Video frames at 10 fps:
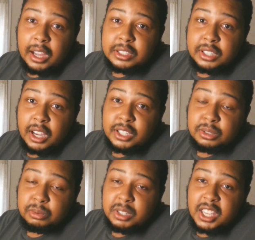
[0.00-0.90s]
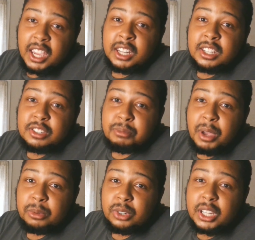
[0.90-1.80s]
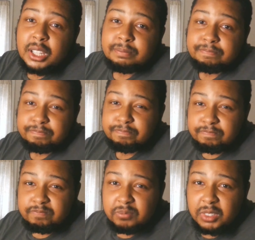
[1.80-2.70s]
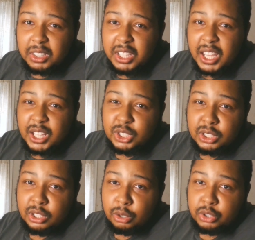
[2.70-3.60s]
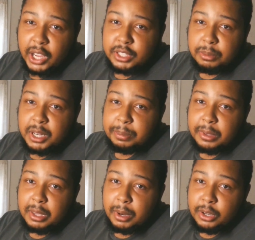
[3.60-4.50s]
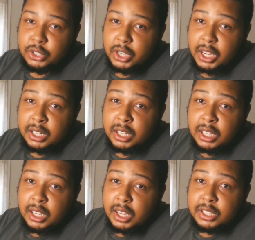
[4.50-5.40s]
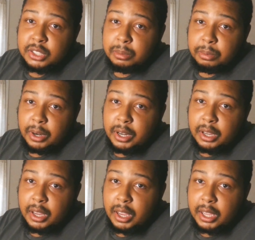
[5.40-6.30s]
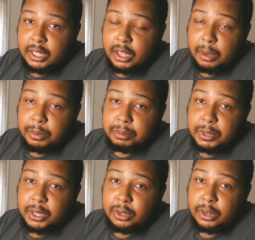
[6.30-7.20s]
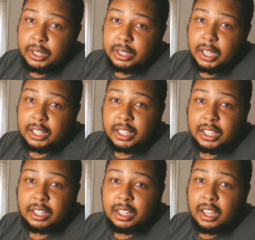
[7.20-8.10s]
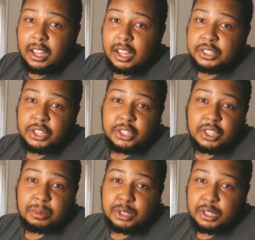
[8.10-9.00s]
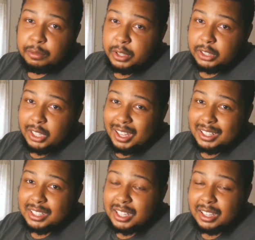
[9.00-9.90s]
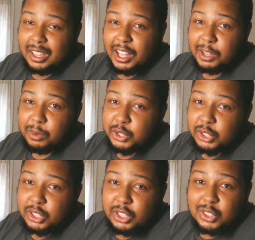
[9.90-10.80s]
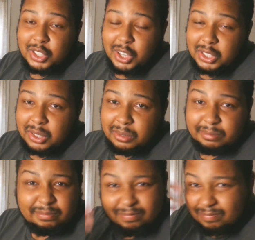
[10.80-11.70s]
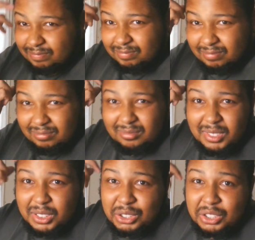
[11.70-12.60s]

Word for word: does regain his memory, and so tries to manipulate Mary Jane into breaking up with Peter and kind of like ditching him and stuff like that, which just it's